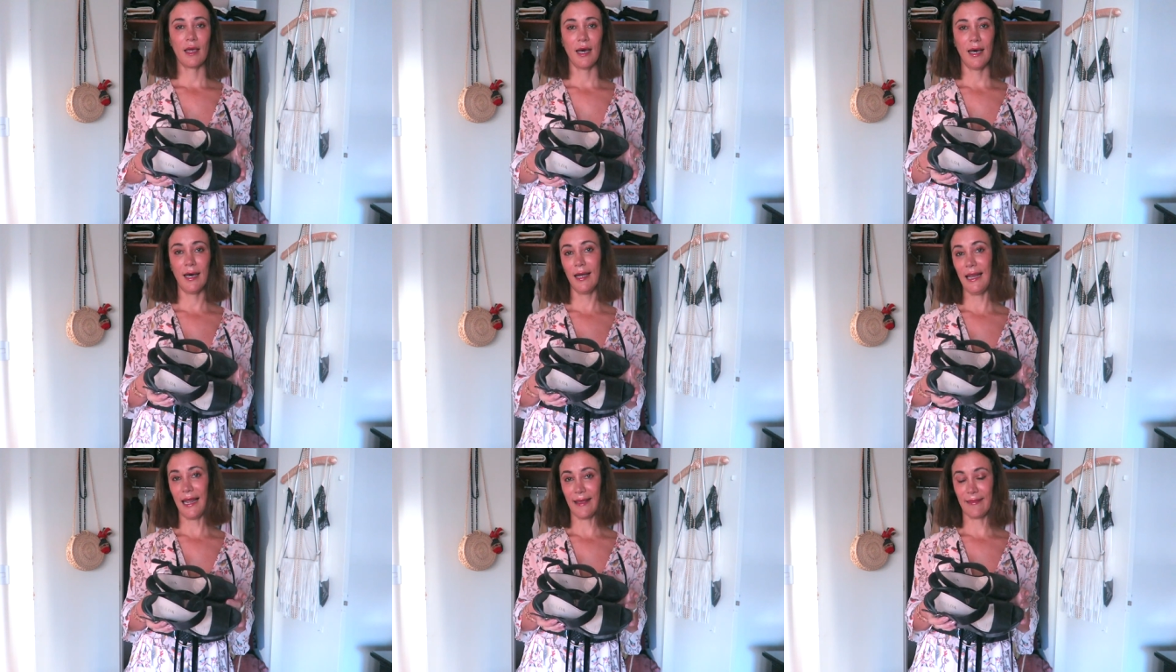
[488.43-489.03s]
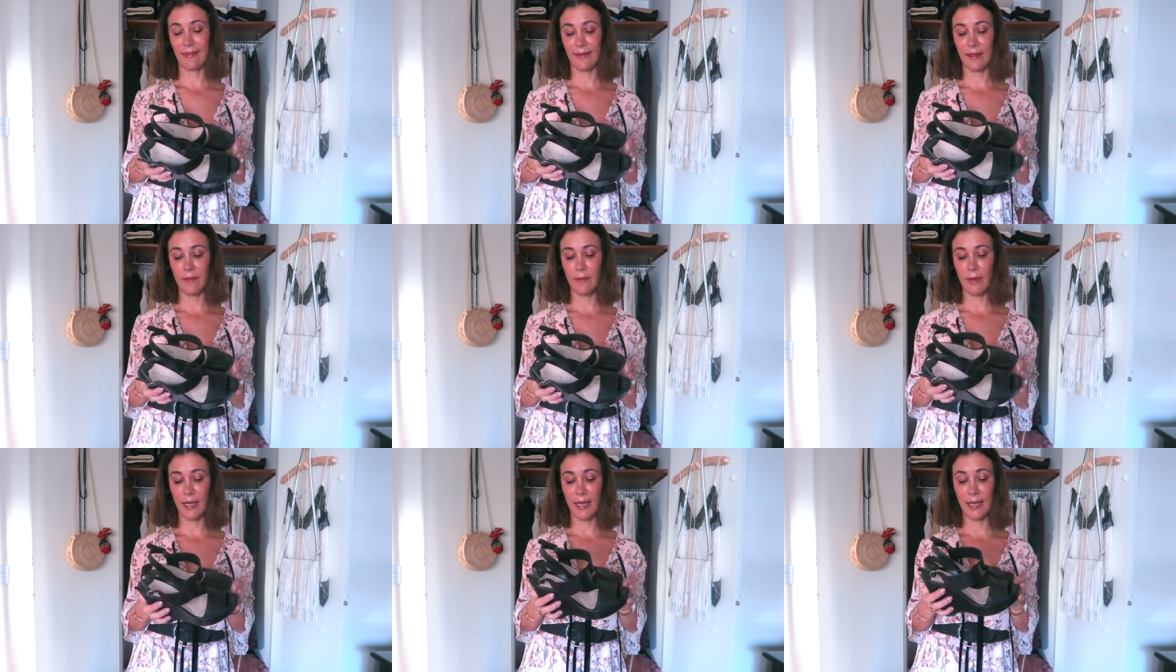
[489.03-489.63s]
I like
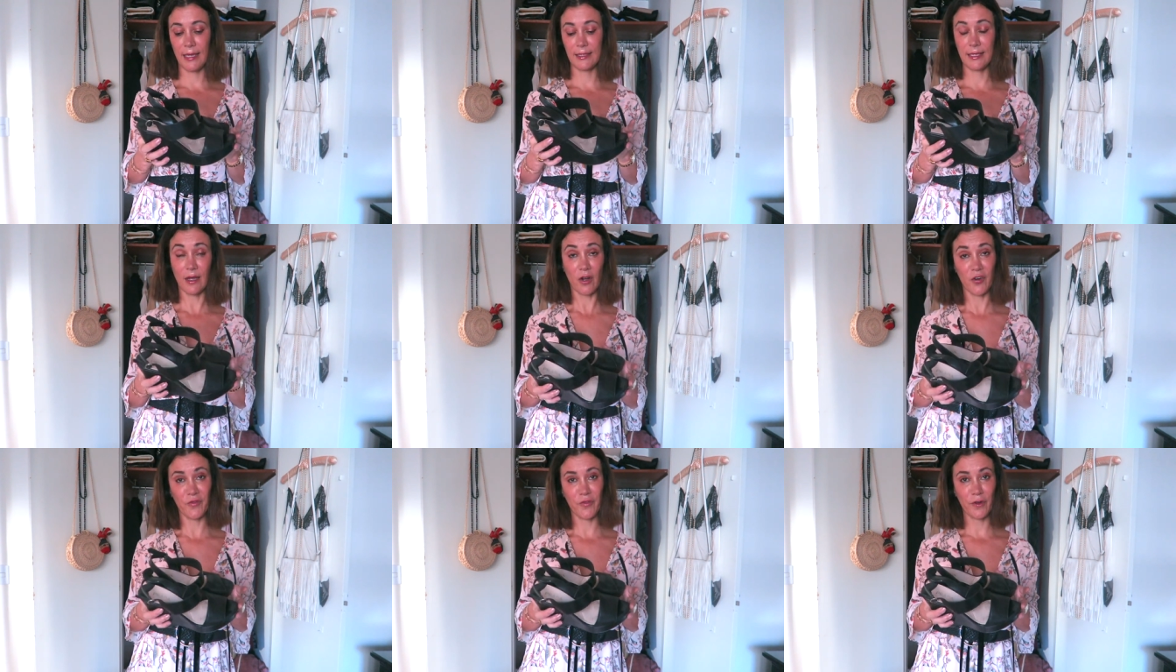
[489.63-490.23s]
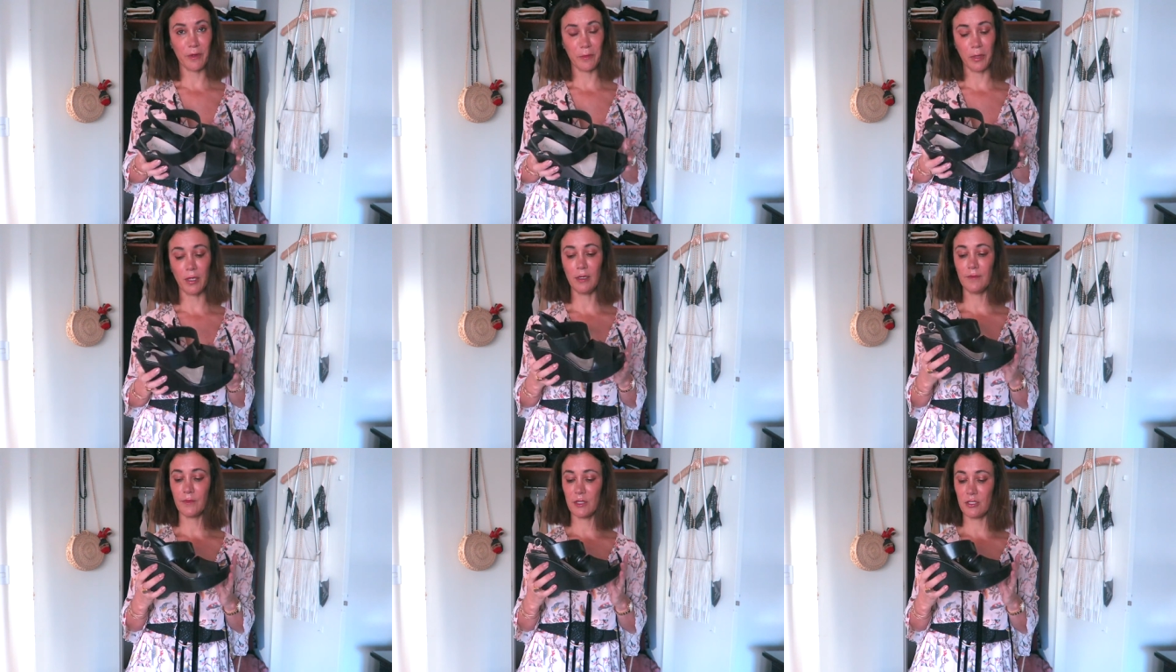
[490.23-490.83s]
them and they're
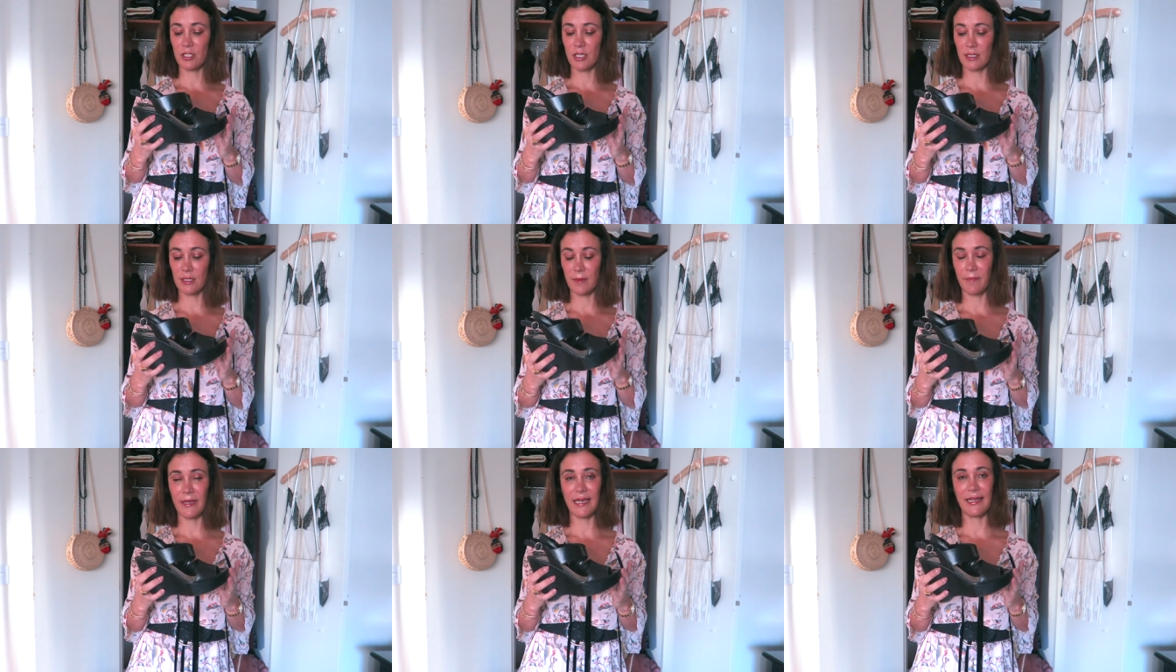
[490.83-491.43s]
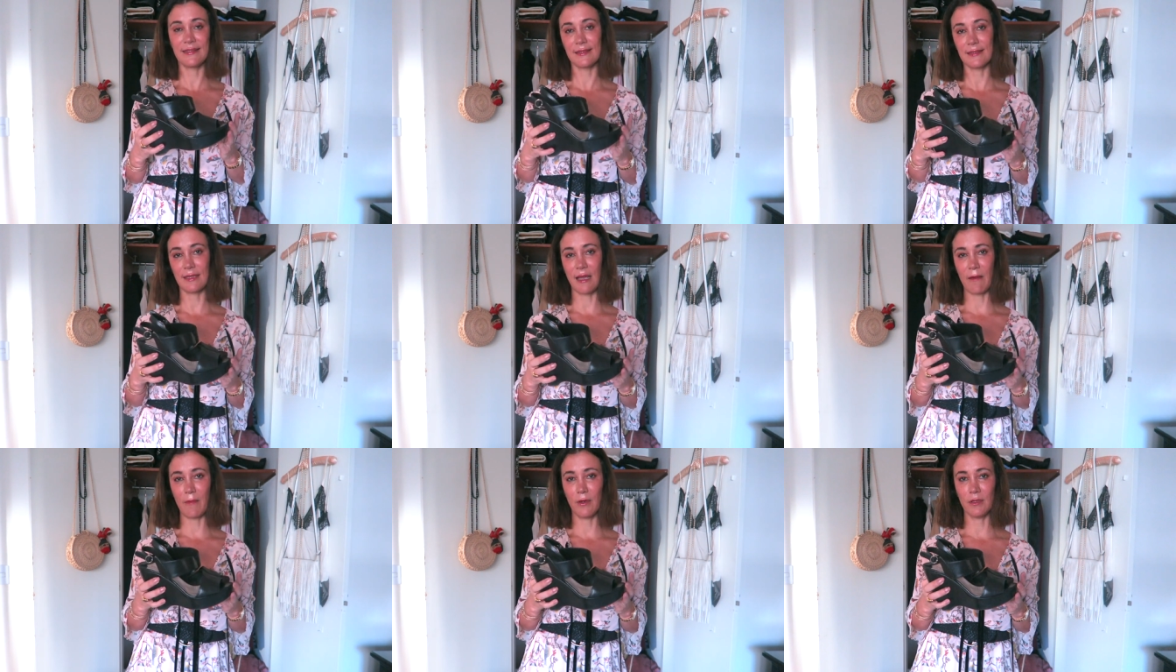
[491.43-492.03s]
comfortable it's just a bit
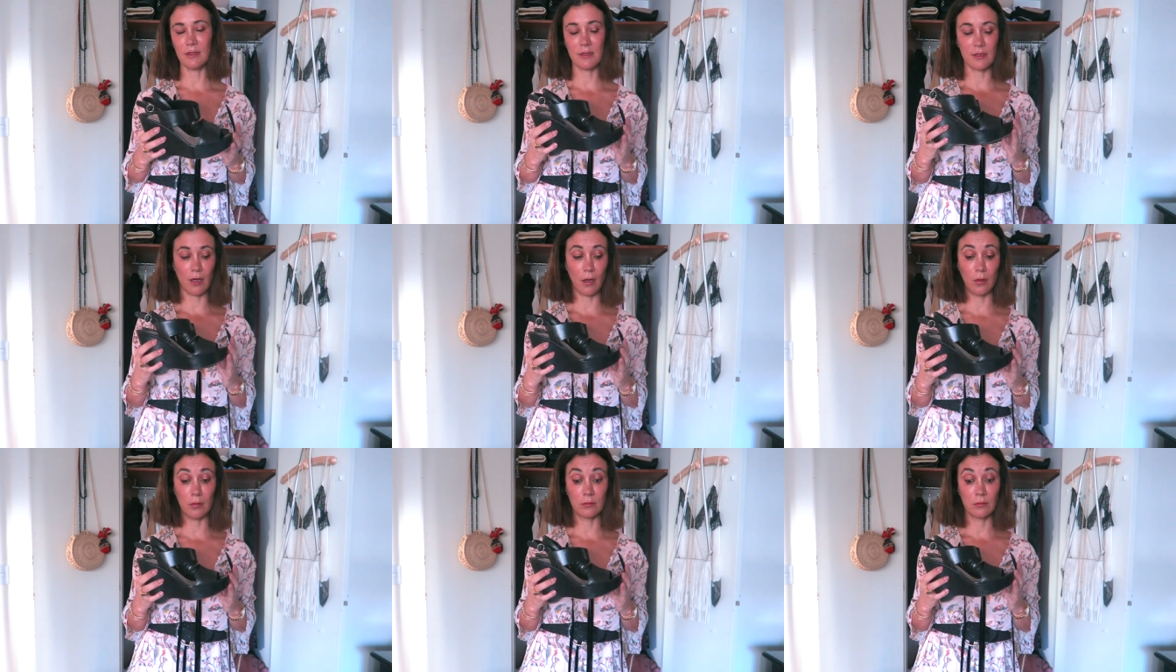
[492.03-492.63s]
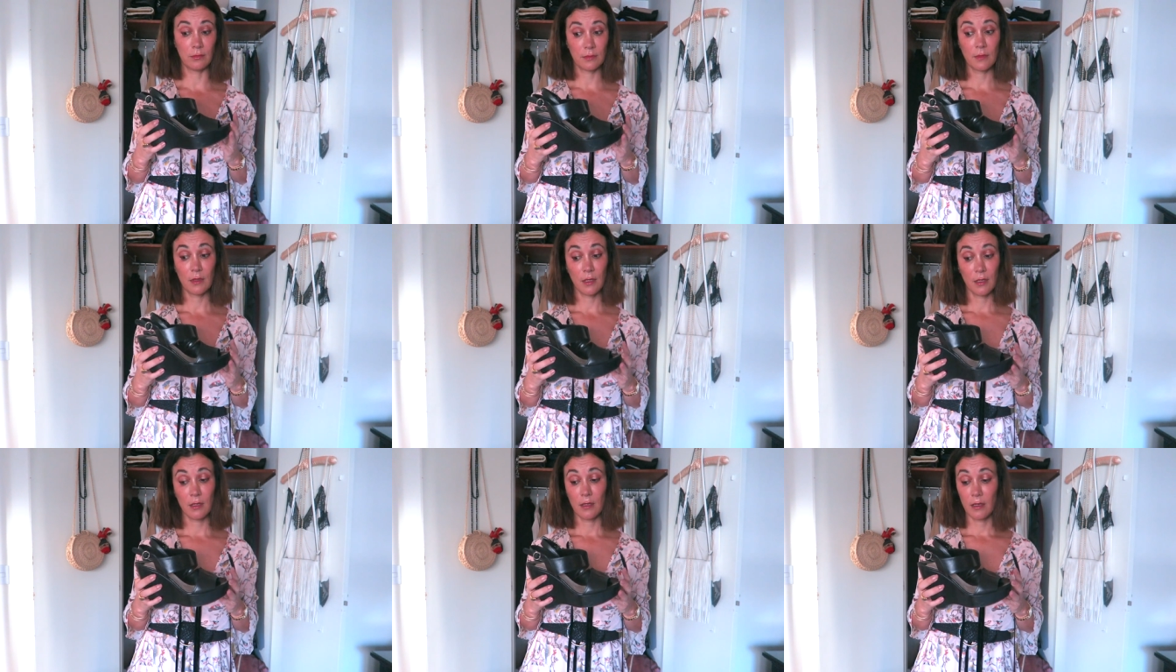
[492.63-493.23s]
unstable so
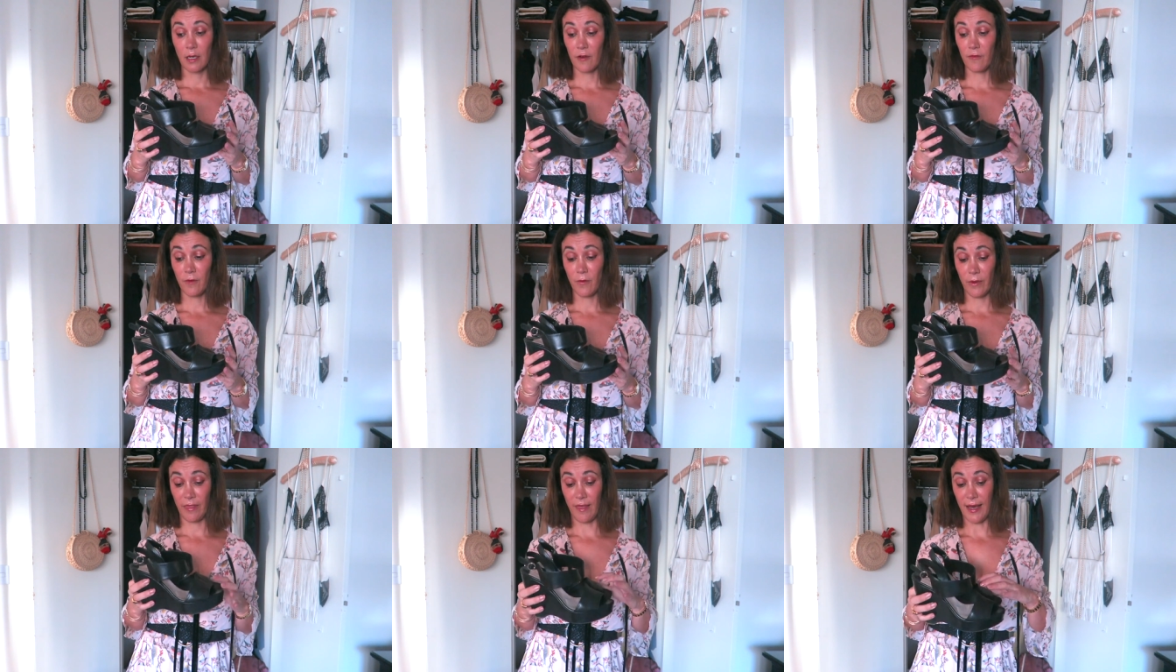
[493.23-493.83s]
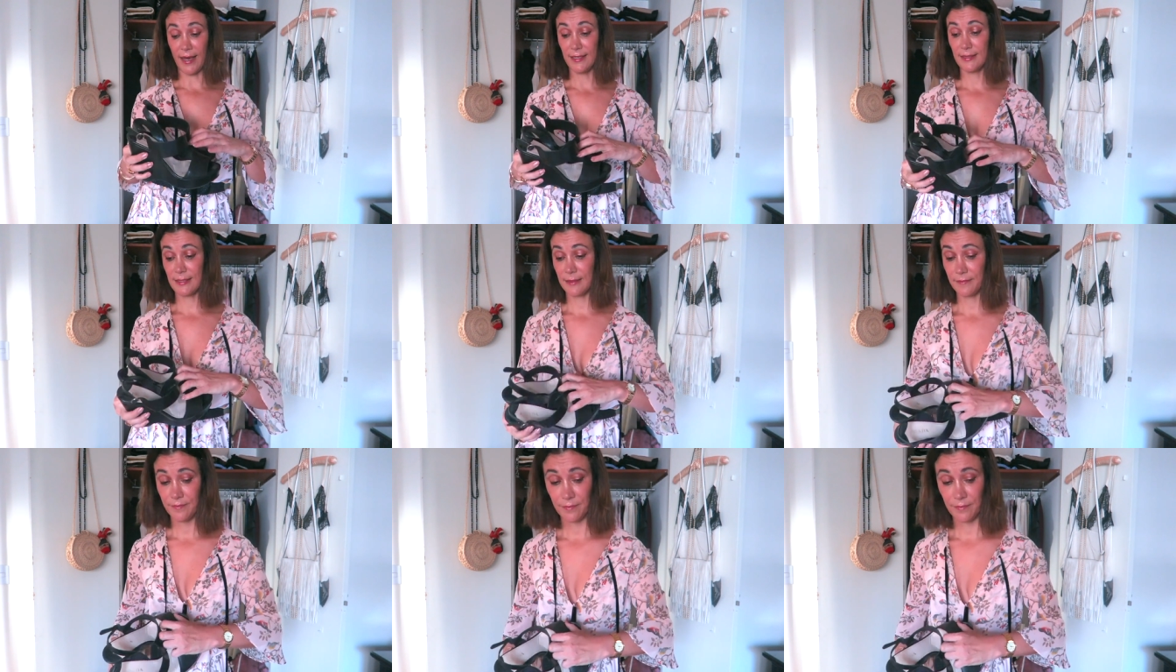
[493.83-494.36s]
careful with that